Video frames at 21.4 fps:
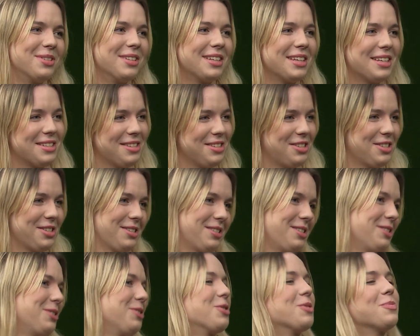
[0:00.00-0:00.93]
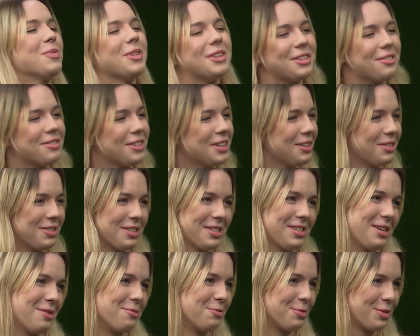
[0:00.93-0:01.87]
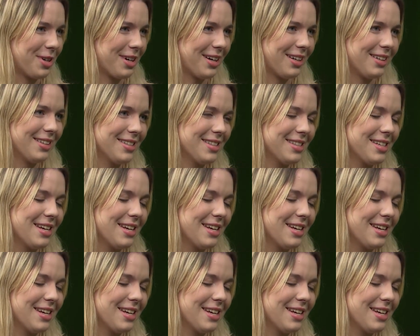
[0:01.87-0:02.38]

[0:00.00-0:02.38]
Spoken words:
in just the dormitory or somewhere else.